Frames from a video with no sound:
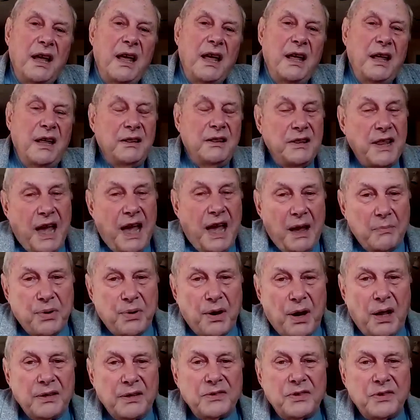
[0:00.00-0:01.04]
in that
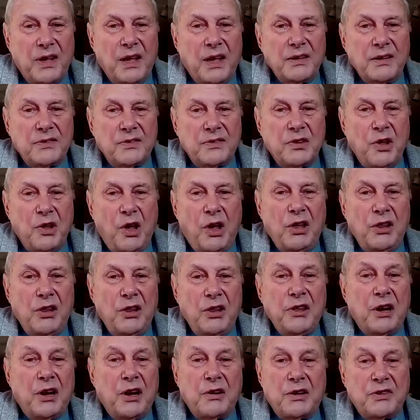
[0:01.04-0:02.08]
process that
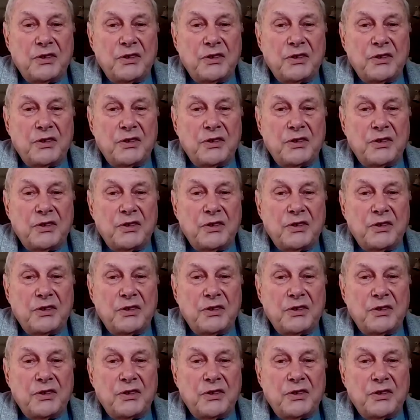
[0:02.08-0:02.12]
there